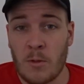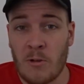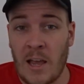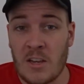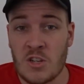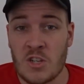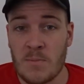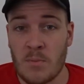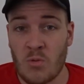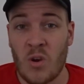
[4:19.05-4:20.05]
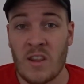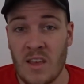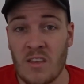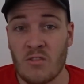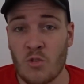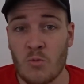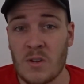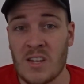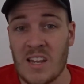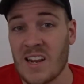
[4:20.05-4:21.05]
the relationship between these two
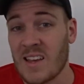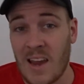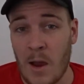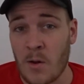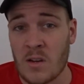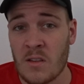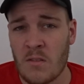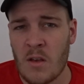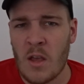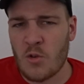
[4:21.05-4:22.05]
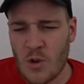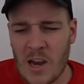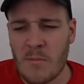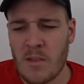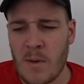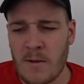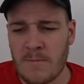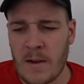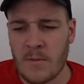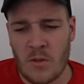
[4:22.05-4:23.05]
particular characters. Graham is my
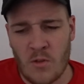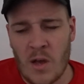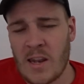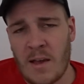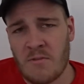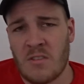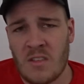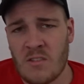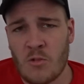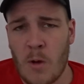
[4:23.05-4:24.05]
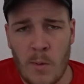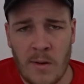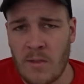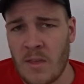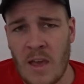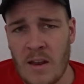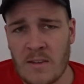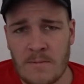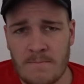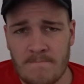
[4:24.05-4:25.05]
favourite, so I loved this little moment at the
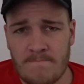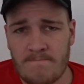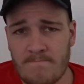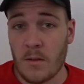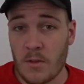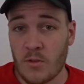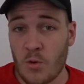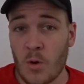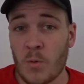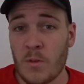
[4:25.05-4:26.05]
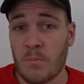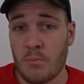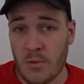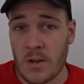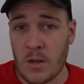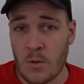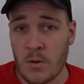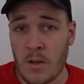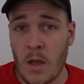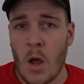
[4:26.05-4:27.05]
end. The story was pretty
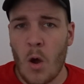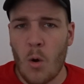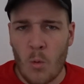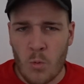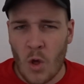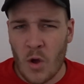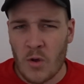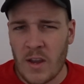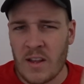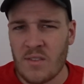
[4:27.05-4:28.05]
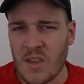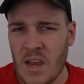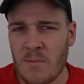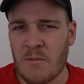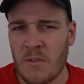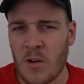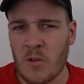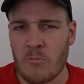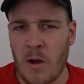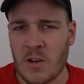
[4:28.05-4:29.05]
good, although it seemed
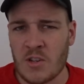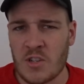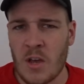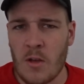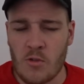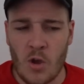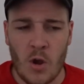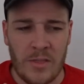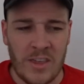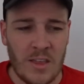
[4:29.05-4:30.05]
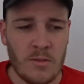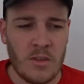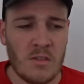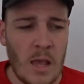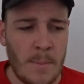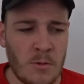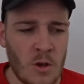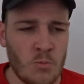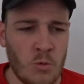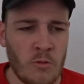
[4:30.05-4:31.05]
very rushed, so I think that this
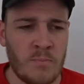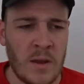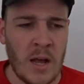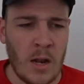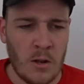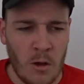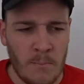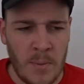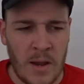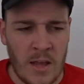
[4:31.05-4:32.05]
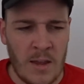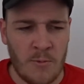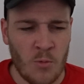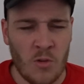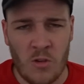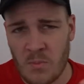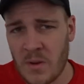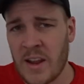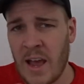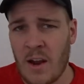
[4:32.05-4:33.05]
episode would have been a lot better if it was
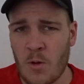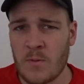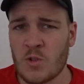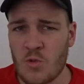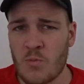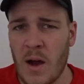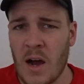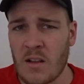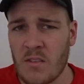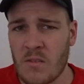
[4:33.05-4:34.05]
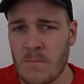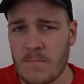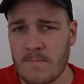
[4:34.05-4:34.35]
split out over two parts.